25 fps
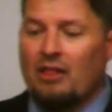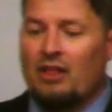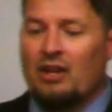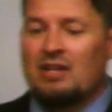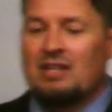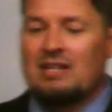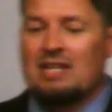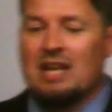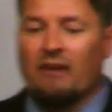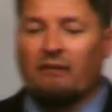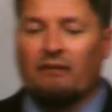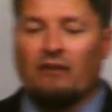the
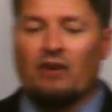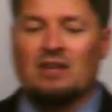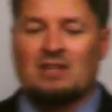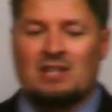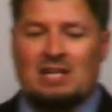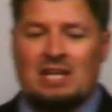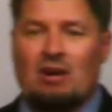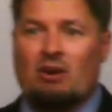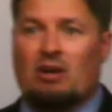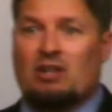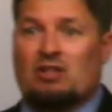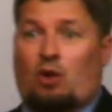difference
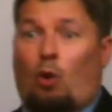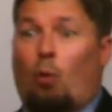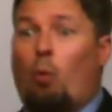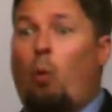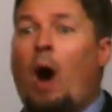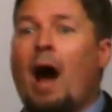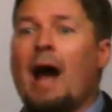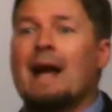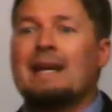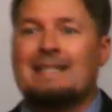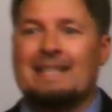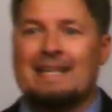here is so
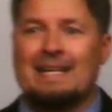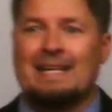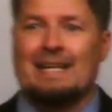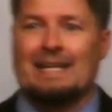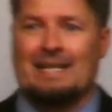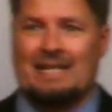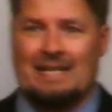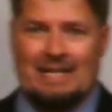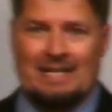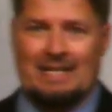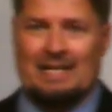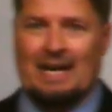why didn't
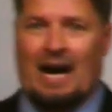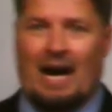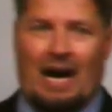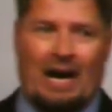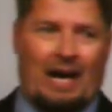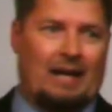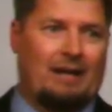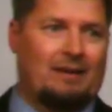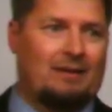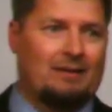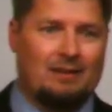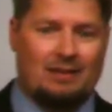he
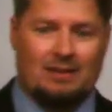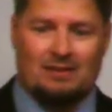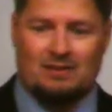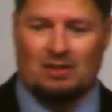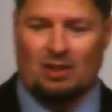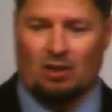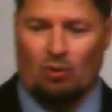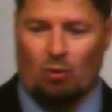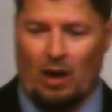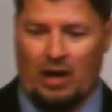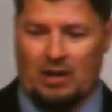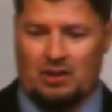die? is
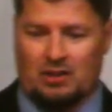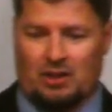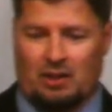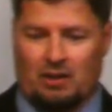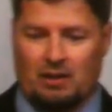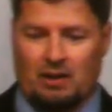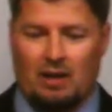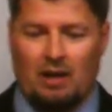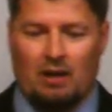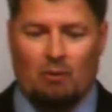the question.